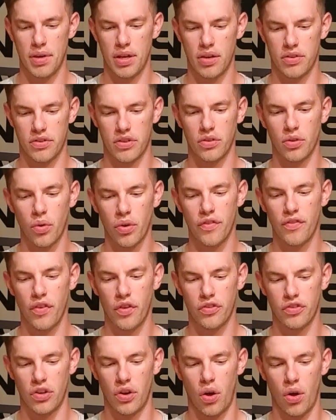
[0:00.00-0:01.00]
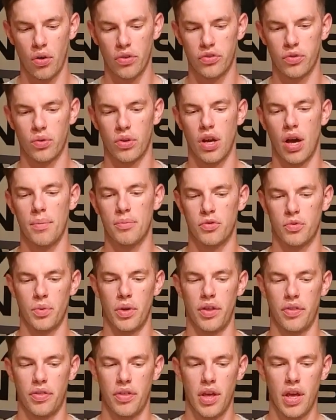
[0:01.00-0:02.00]
Because the loaded version also comes
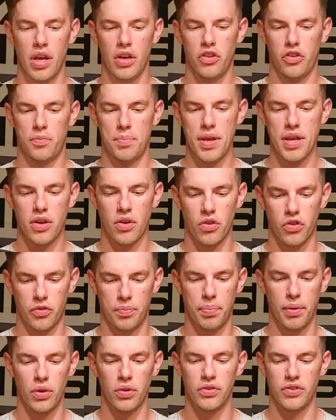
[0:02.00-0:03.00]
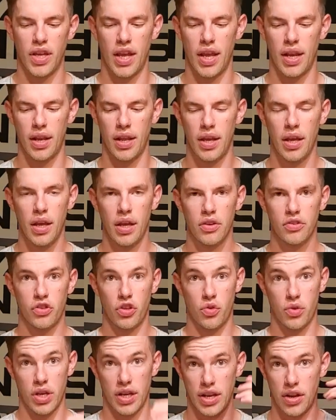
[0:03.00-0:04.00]
with speakers built in,
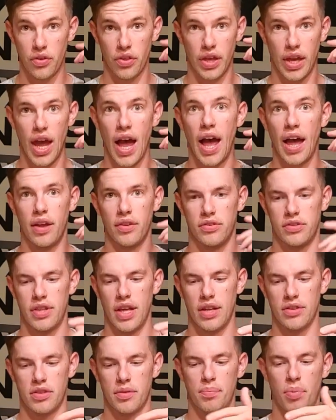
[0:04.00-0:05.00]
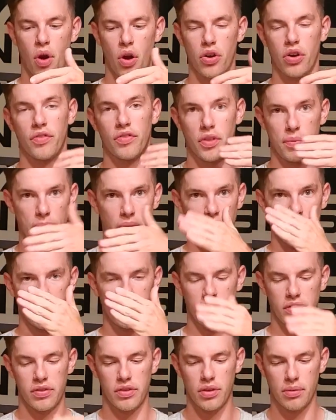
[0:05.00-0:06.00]
so you can hear the guys. That's a part of the mic
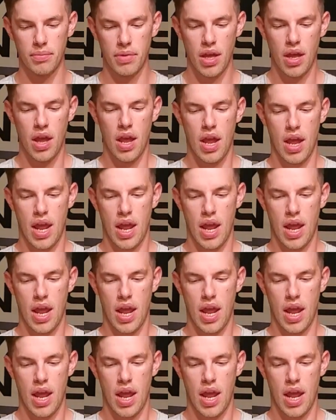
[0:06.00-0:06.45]
system.